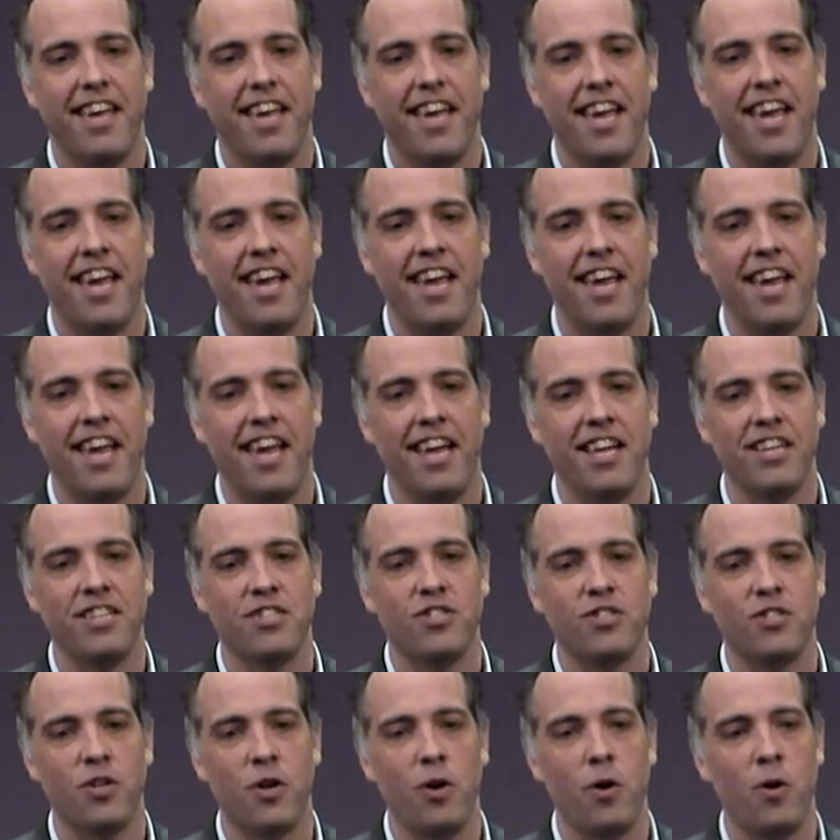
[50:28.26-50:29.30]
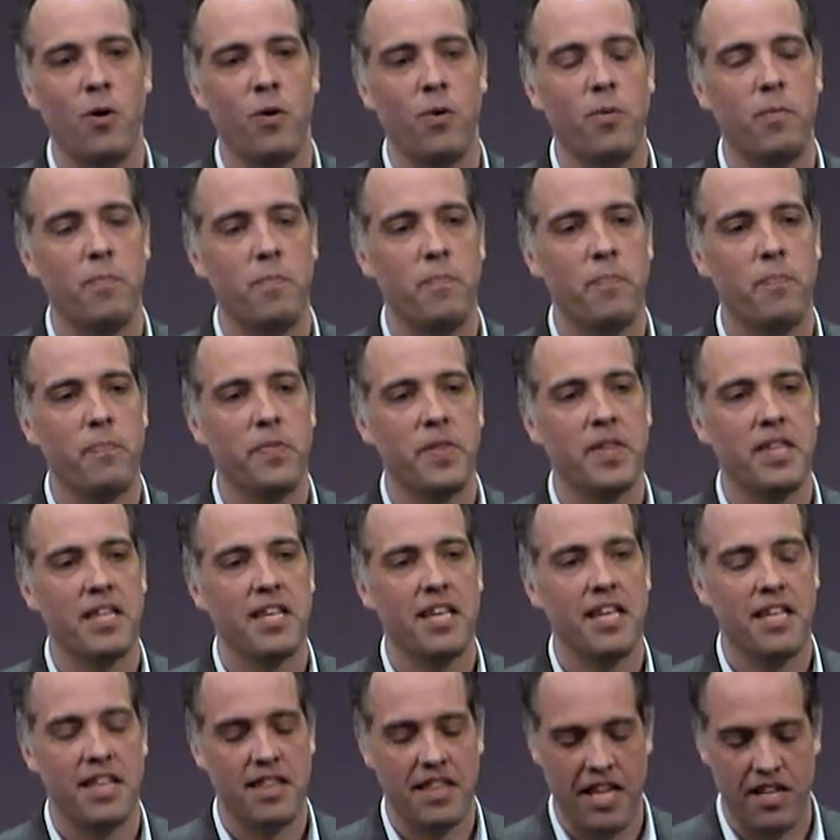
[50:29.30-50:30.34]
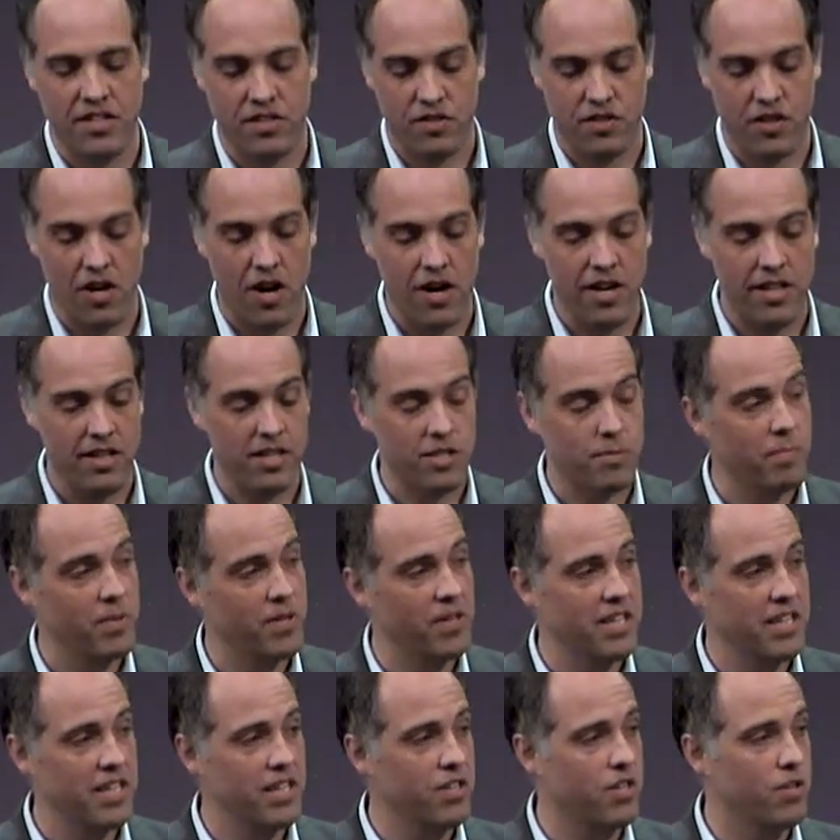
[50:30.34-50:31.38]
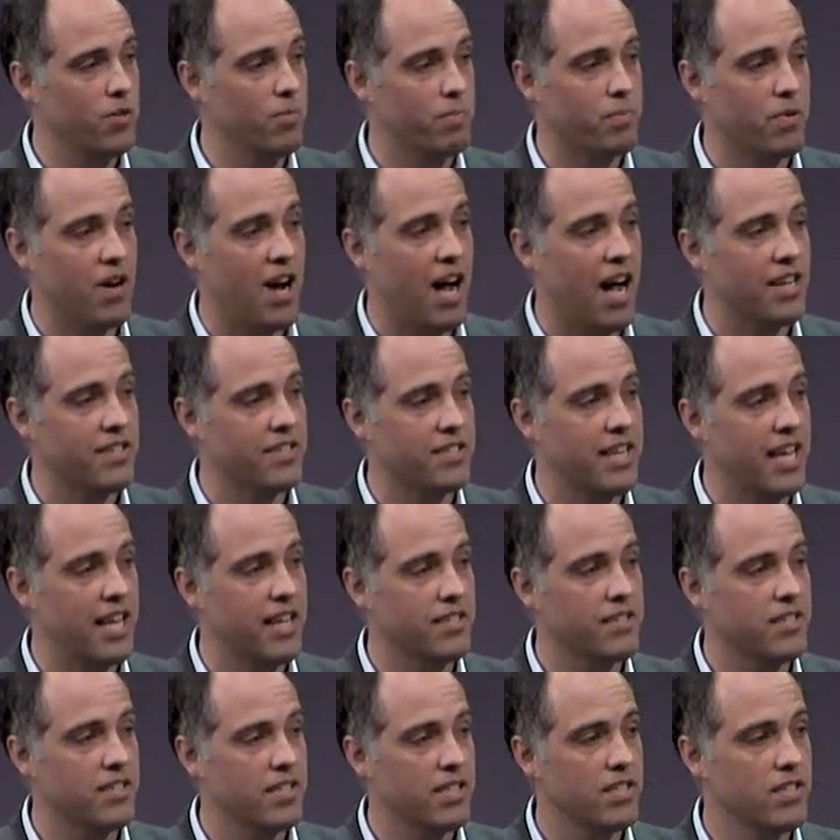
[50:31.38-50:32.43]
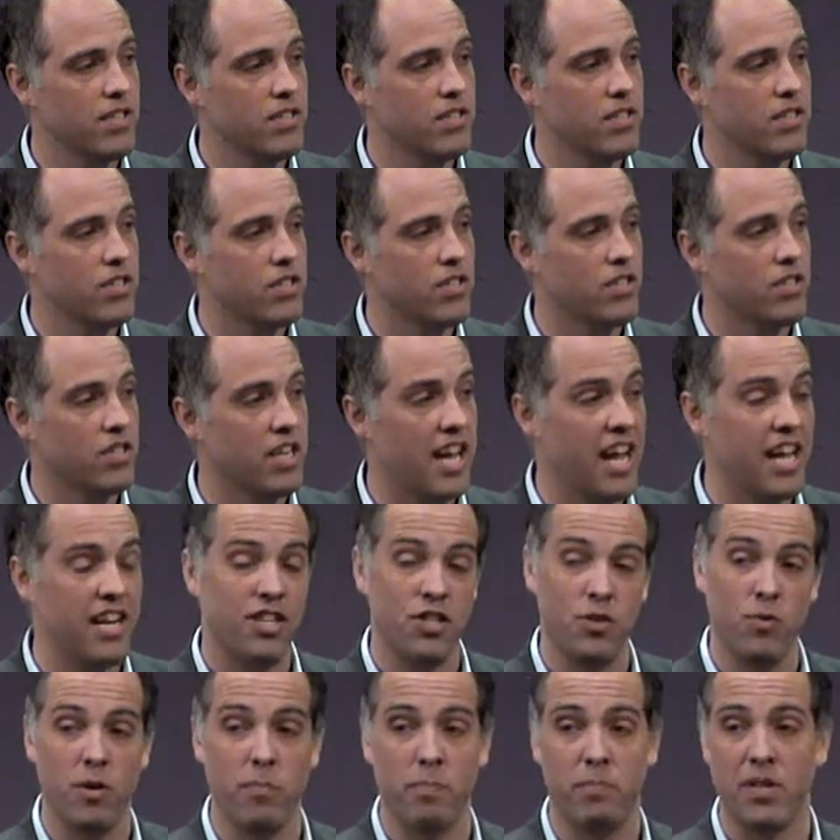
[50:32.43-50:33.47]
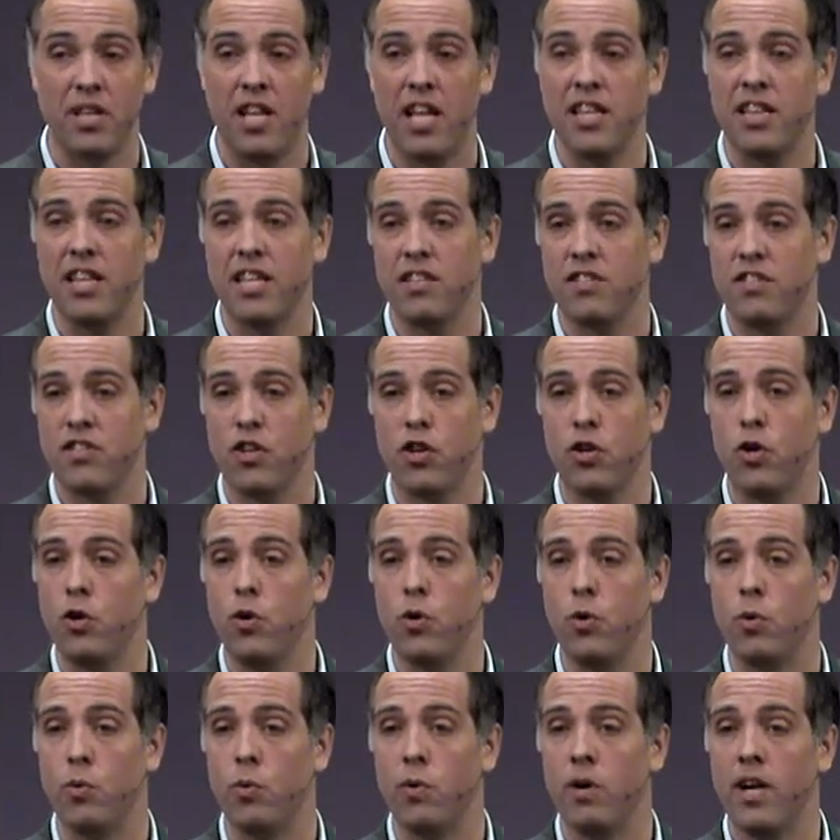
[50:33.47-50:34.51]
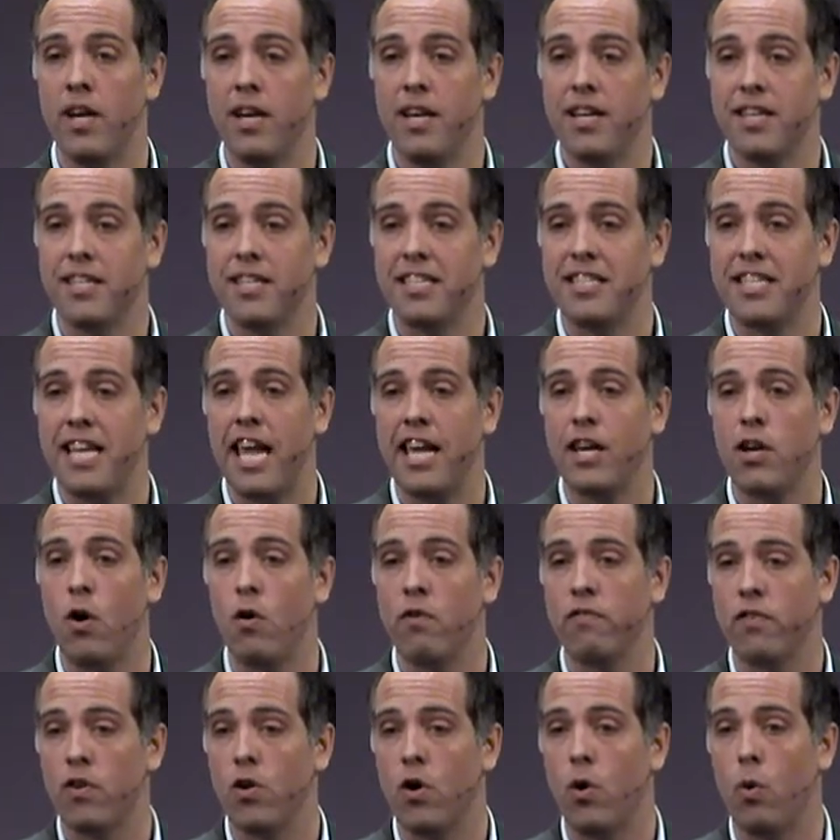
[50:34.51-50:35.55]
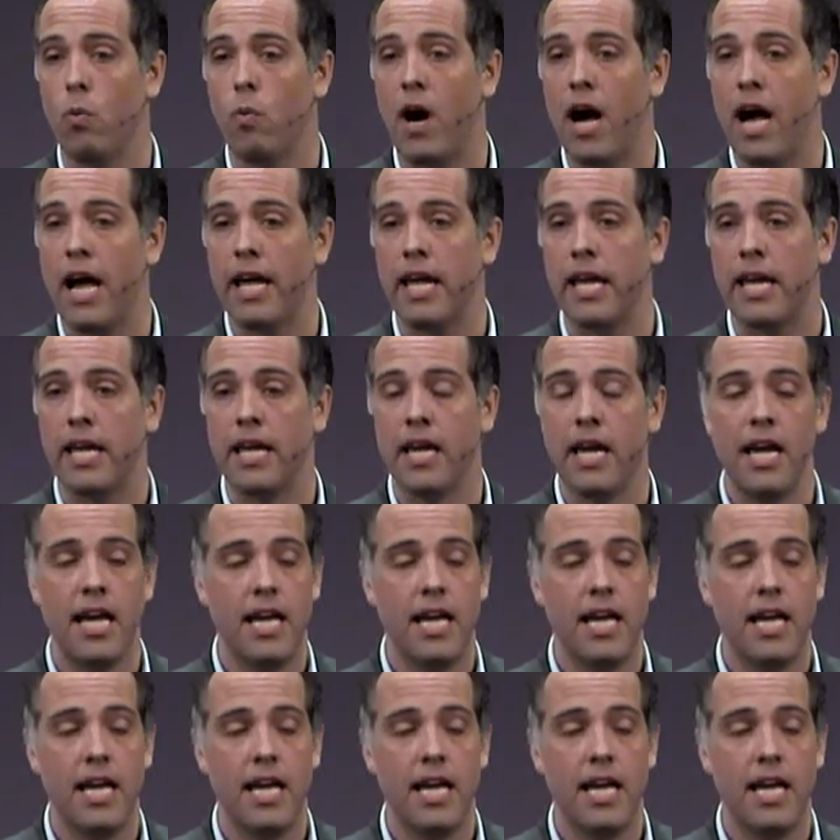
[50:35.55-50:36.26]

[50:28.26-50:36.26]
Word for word: And, and so they started this political process to kind of do a bloodless coup to take over Hawaii.